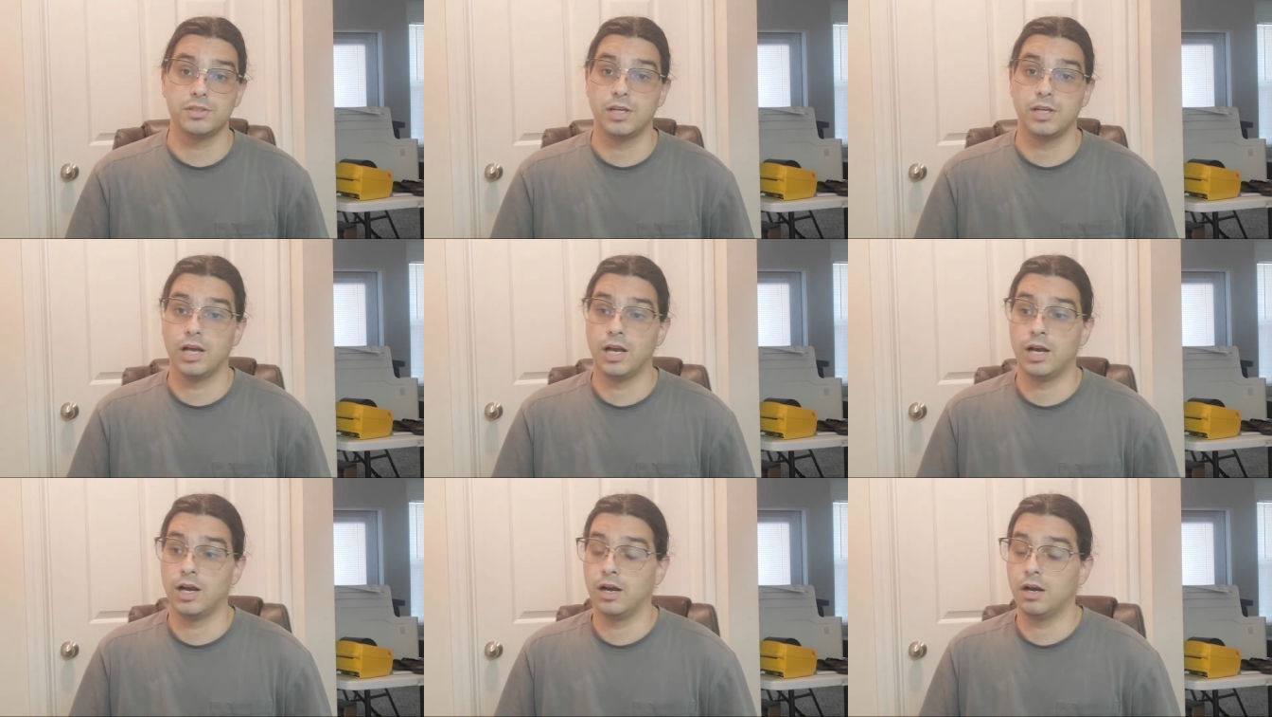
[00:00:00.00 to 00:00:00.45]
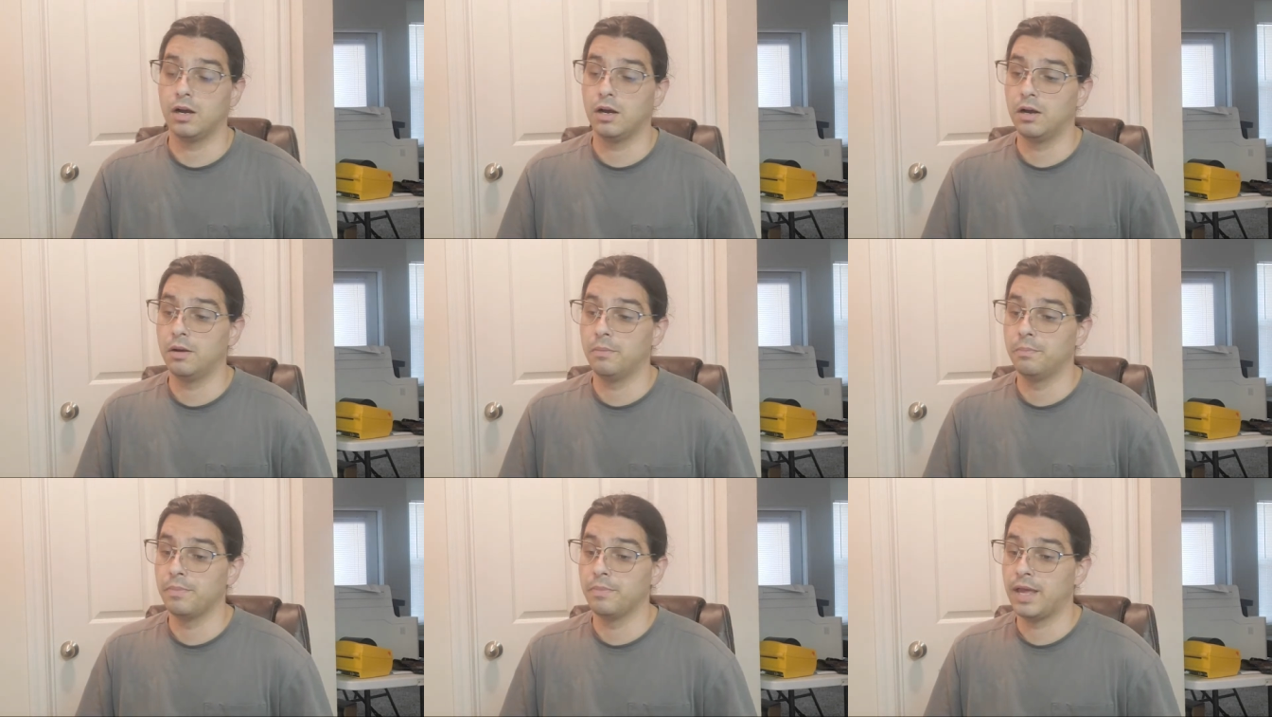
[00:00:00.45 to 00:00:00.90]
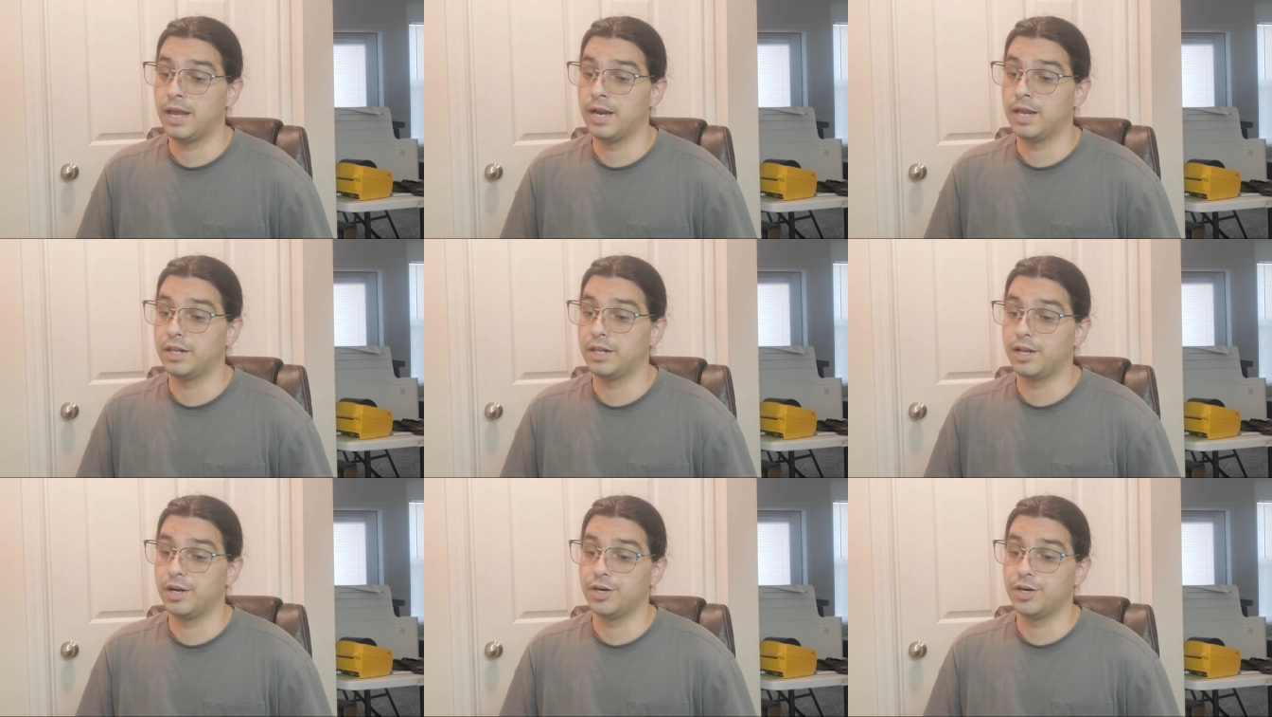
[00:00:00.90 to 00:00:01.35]
And
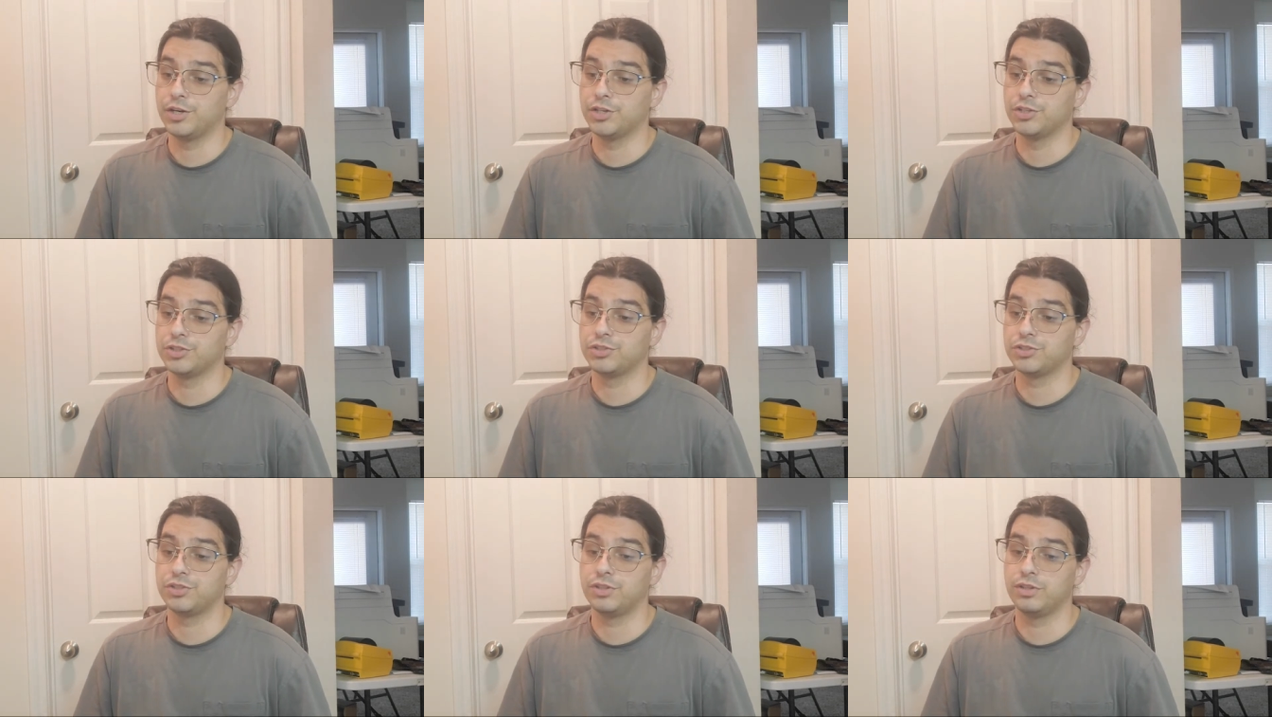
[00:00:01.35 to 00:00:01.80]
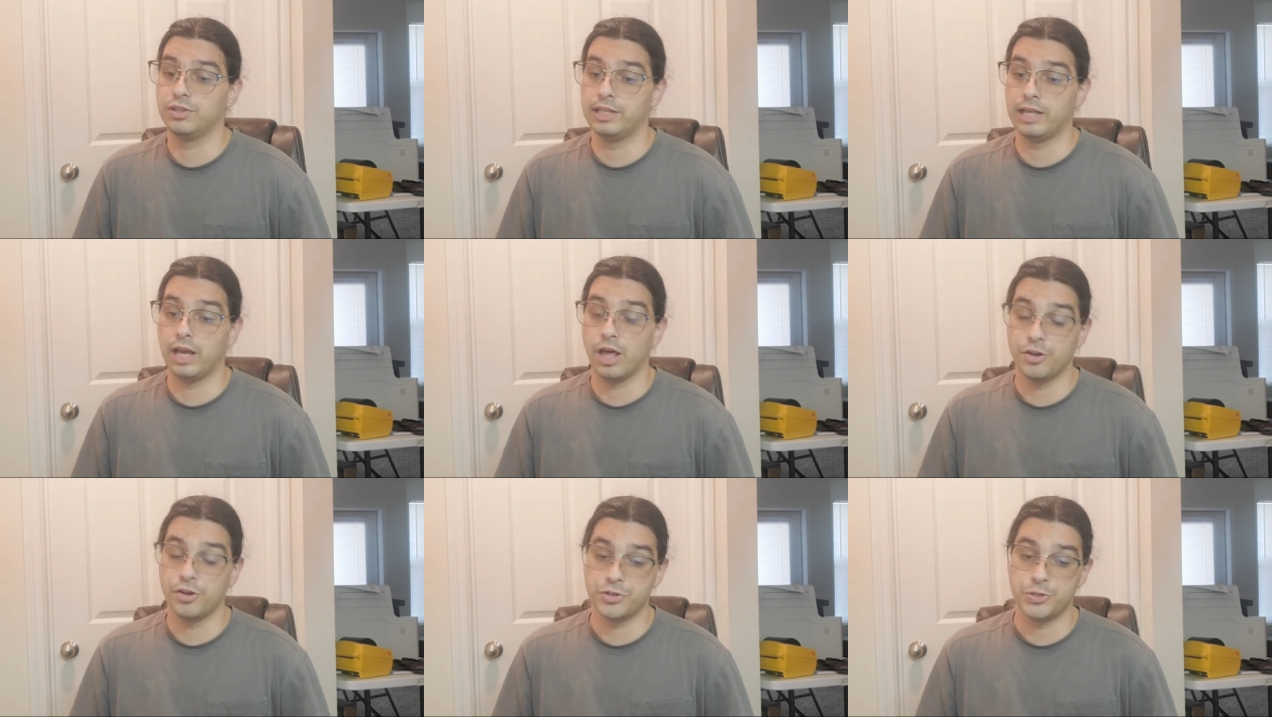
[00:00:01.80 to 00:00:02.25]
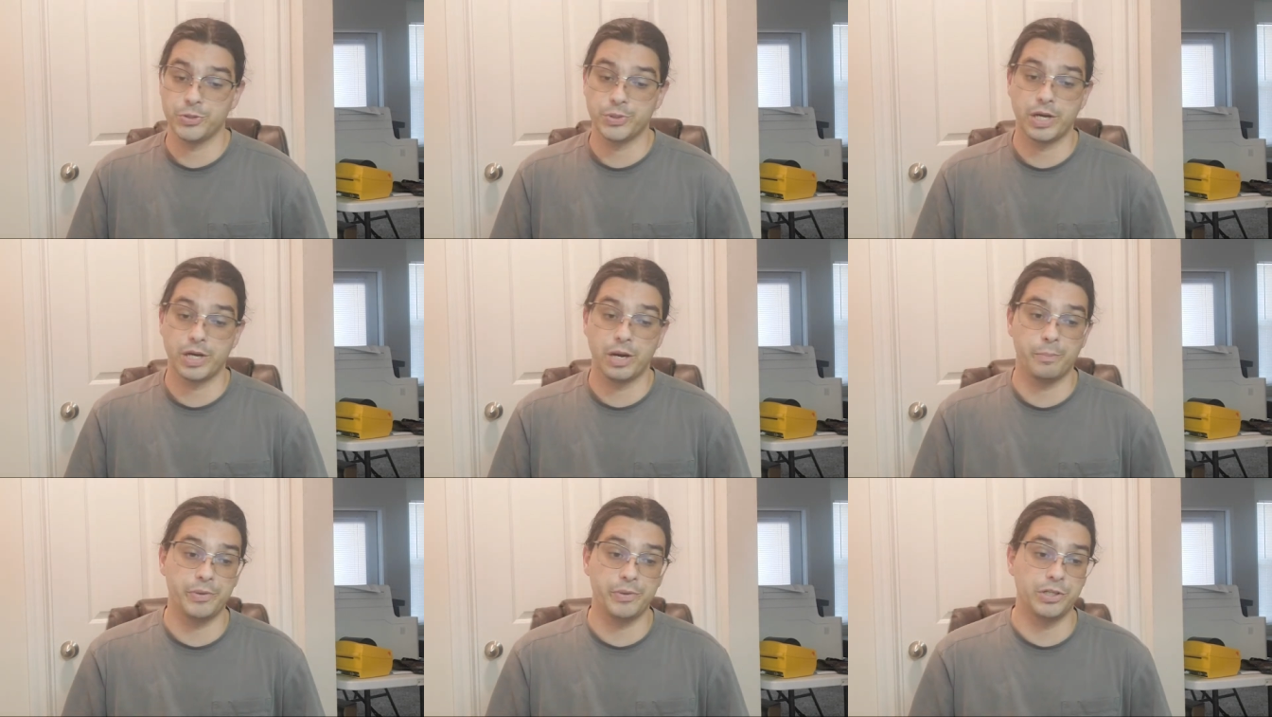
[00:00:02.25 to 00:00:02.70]
then there's the other 2
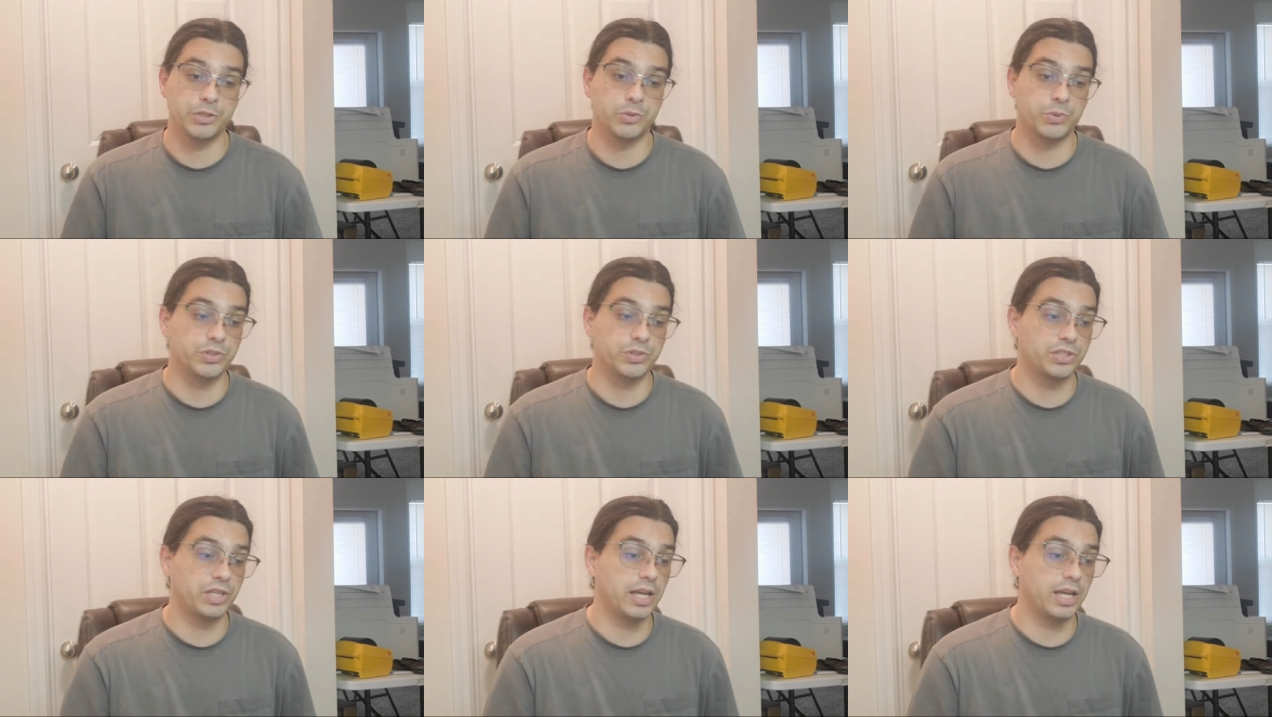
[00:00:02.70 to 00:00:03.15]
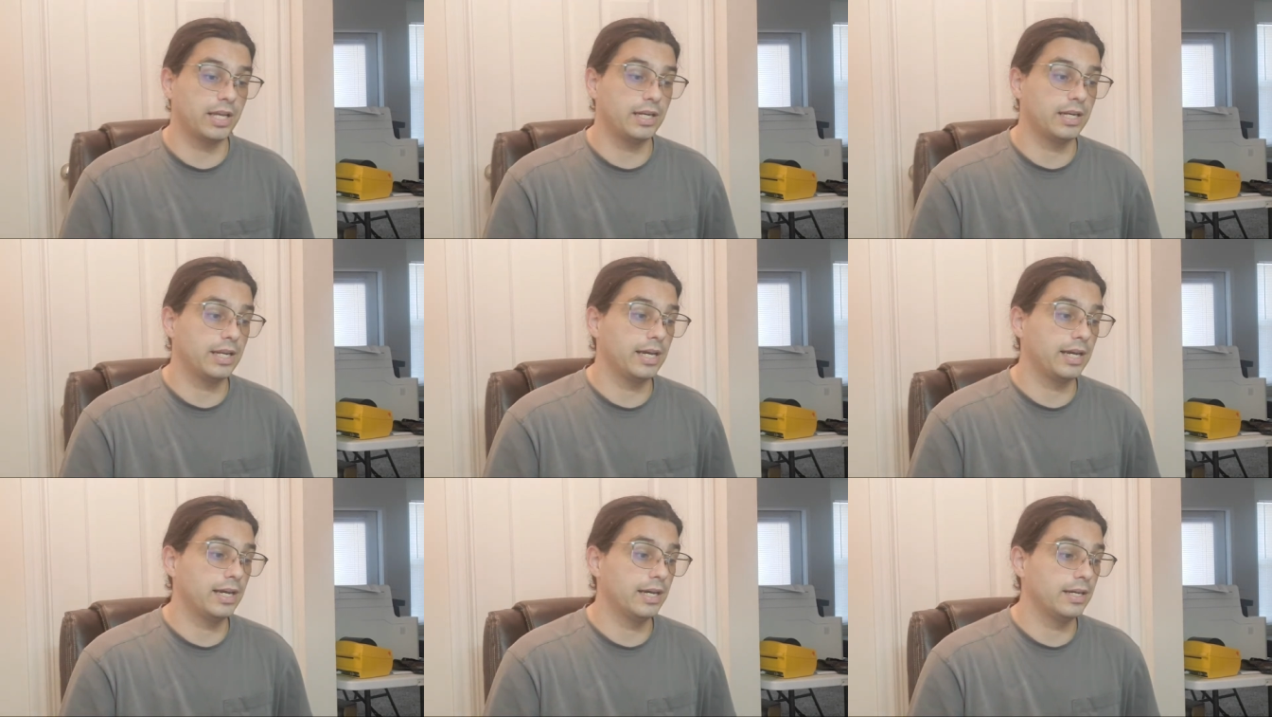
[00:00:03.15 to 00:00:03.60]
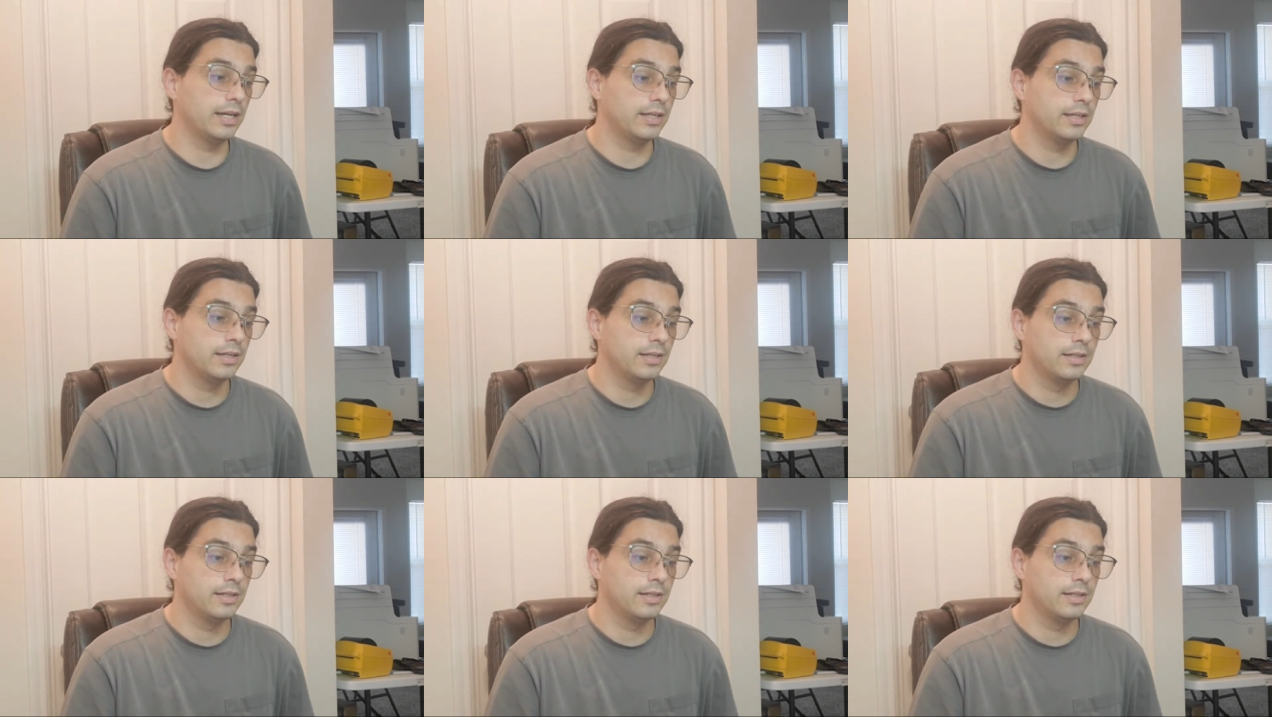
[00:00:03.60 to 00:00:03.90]
companies were saying that